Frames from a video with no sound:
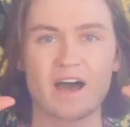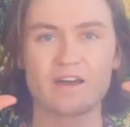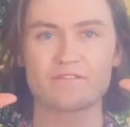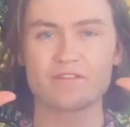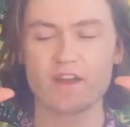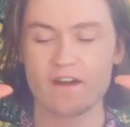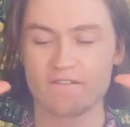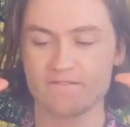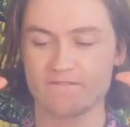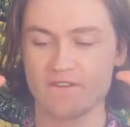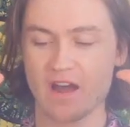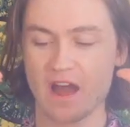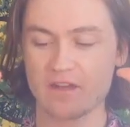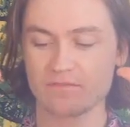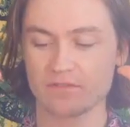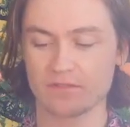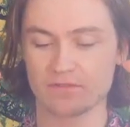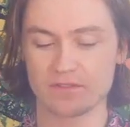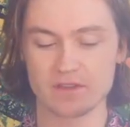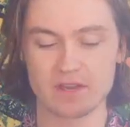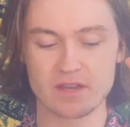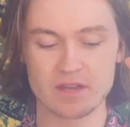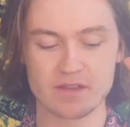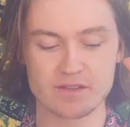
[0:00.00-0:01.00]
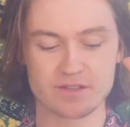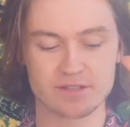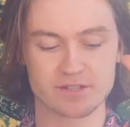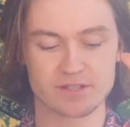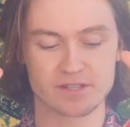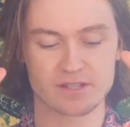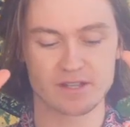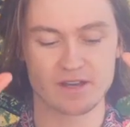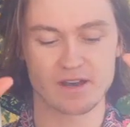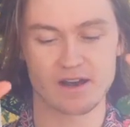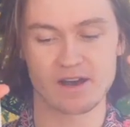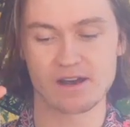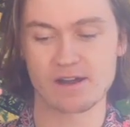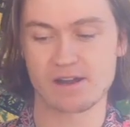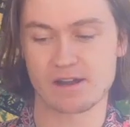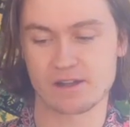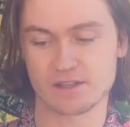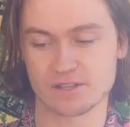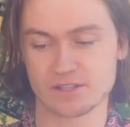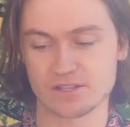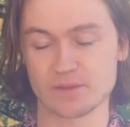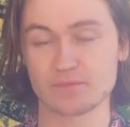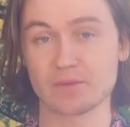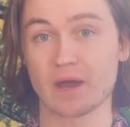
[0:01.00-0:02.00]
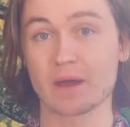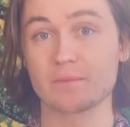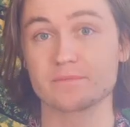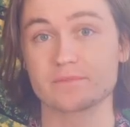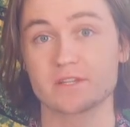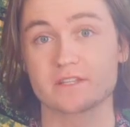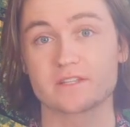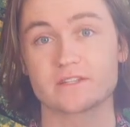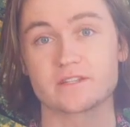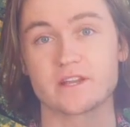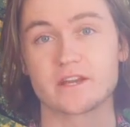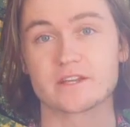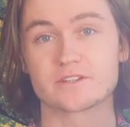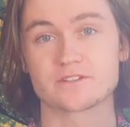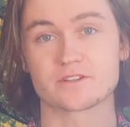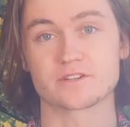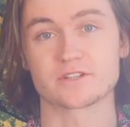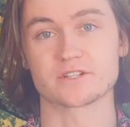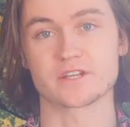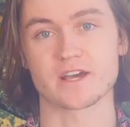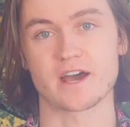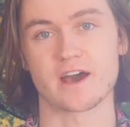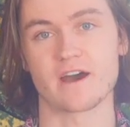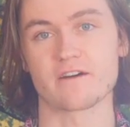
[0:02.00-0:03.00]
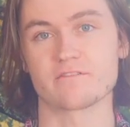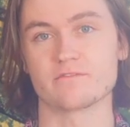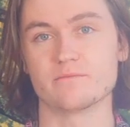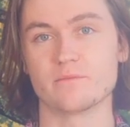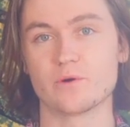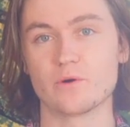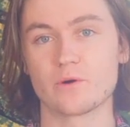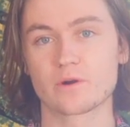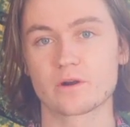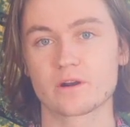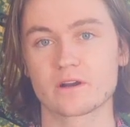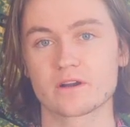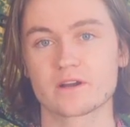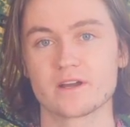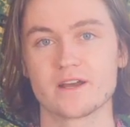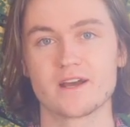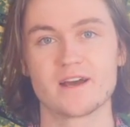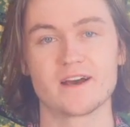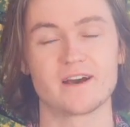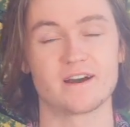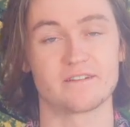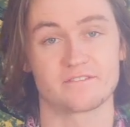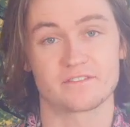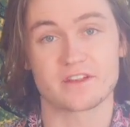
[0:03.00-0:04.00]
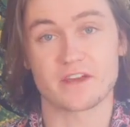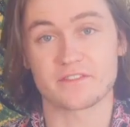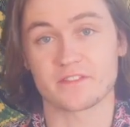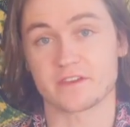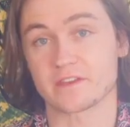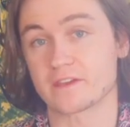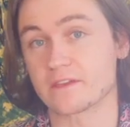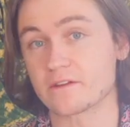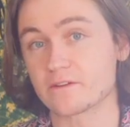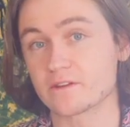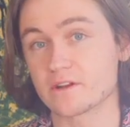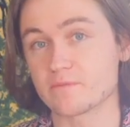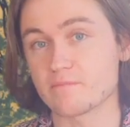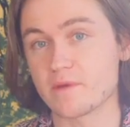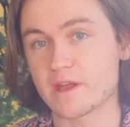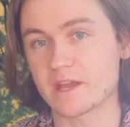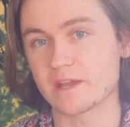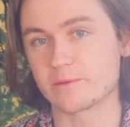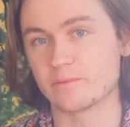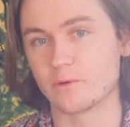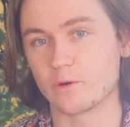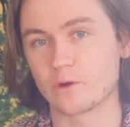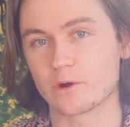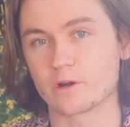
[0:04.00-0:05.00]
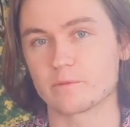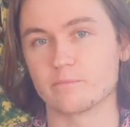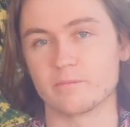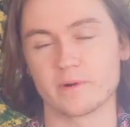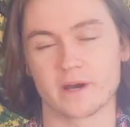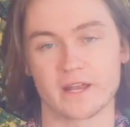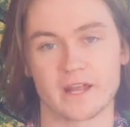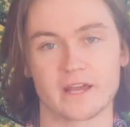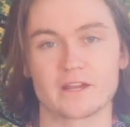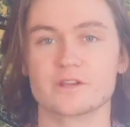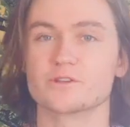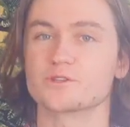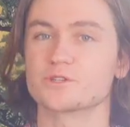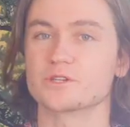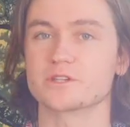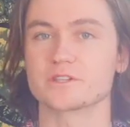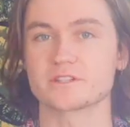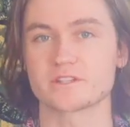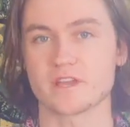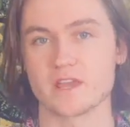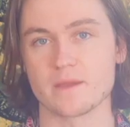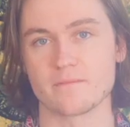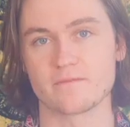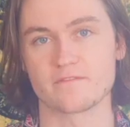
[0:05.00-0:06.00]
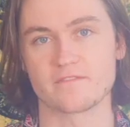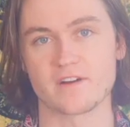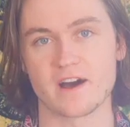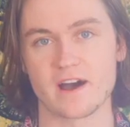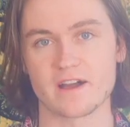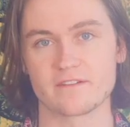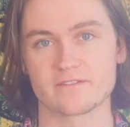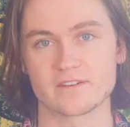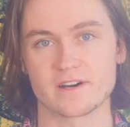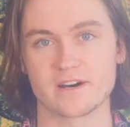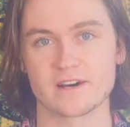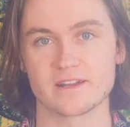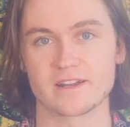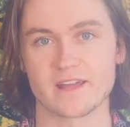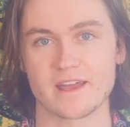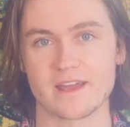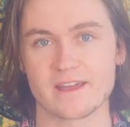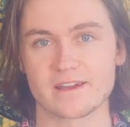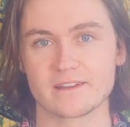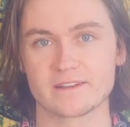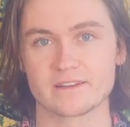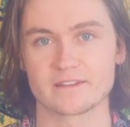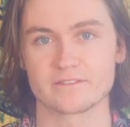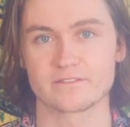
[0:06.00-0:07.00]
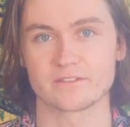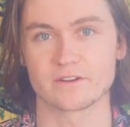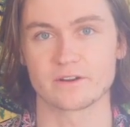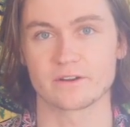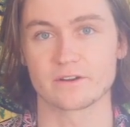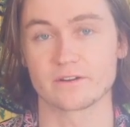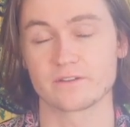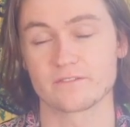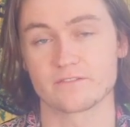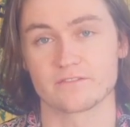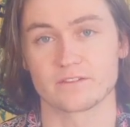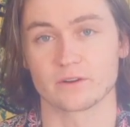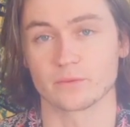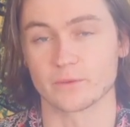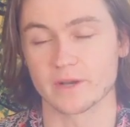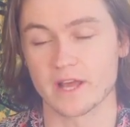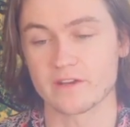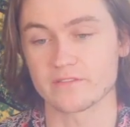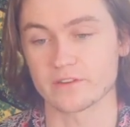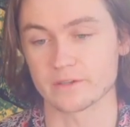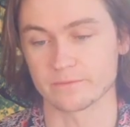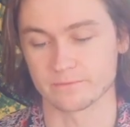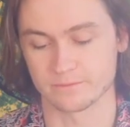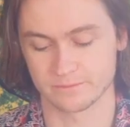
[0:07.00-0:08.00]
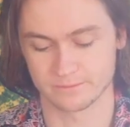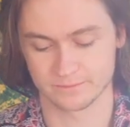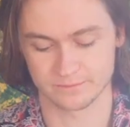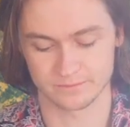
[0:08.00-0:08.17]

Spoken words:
I've got 5 of these. Sometimes it's nicer to have more. I've got the gear to make more, but I usually just keep 5 on hand for whenever.